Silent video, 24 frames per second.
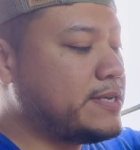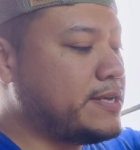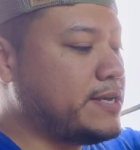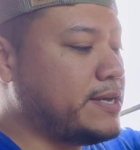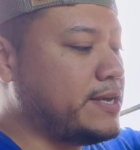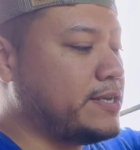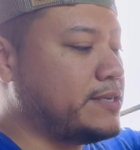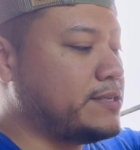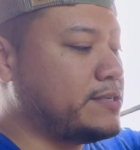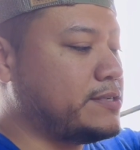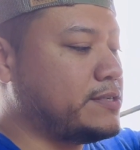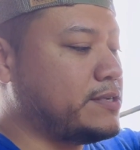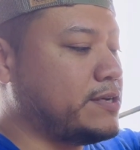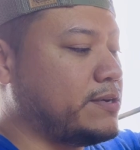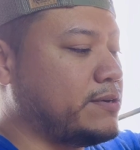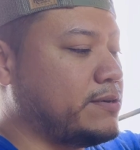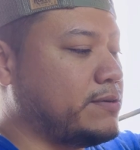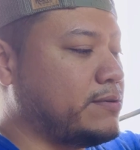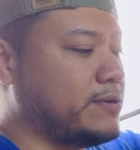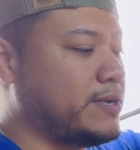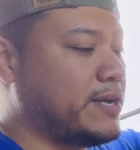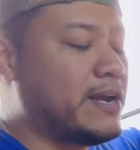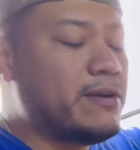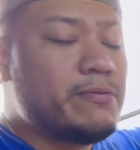and
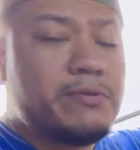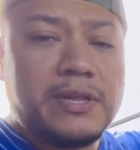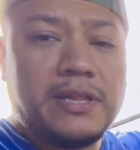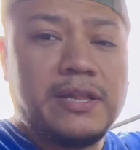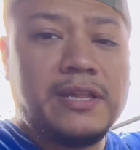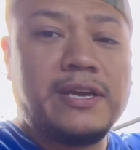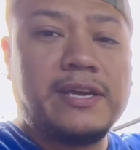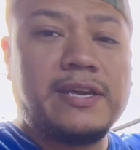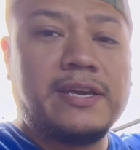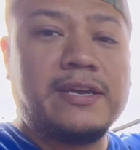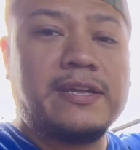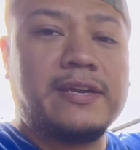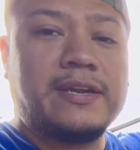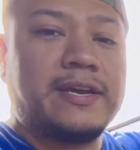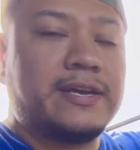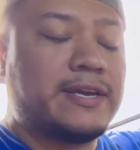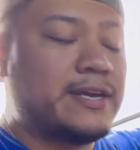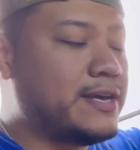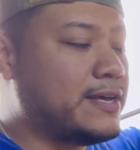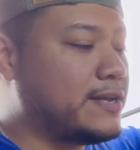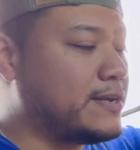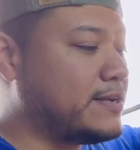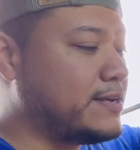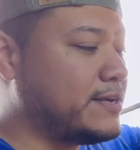I really like it.
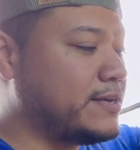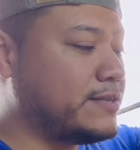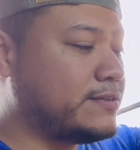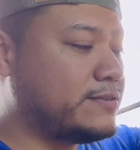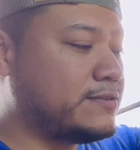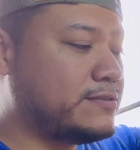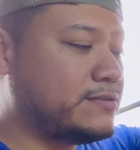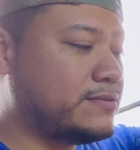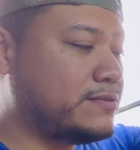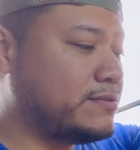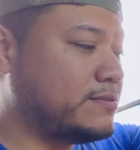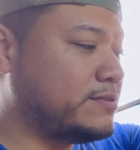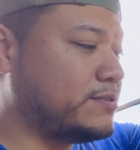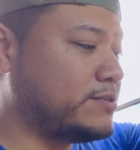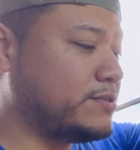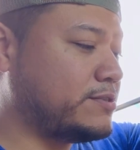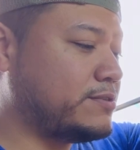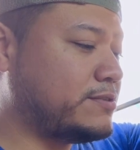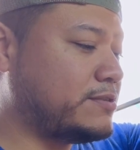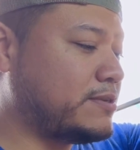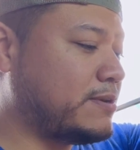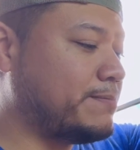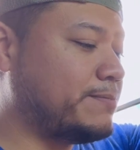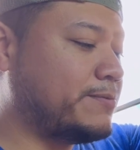Again, it's
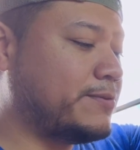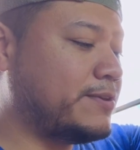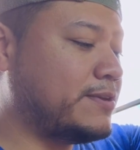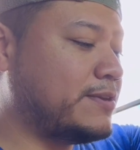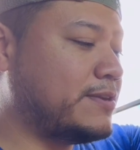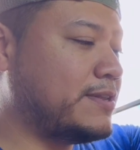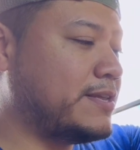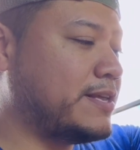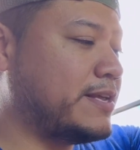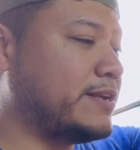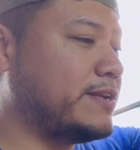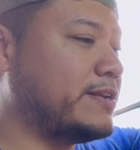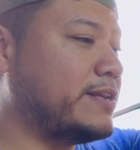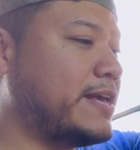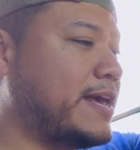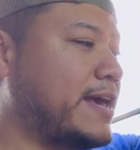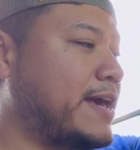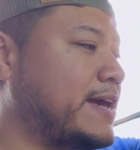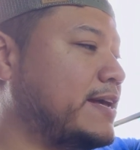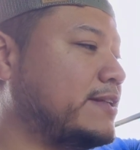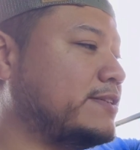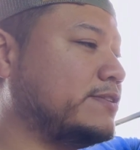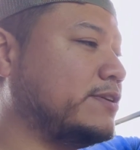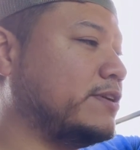just something that
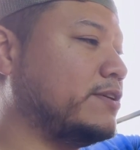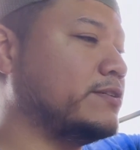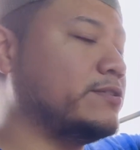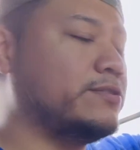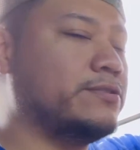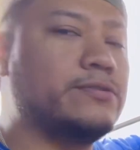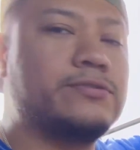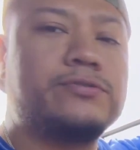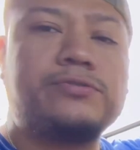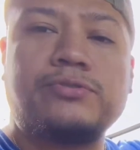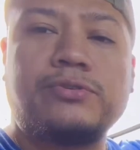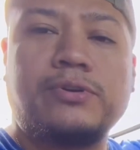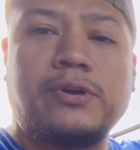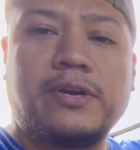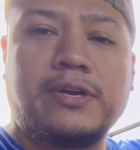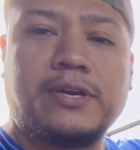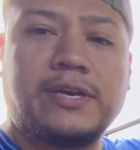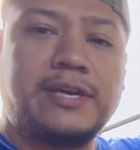adds on to the truck.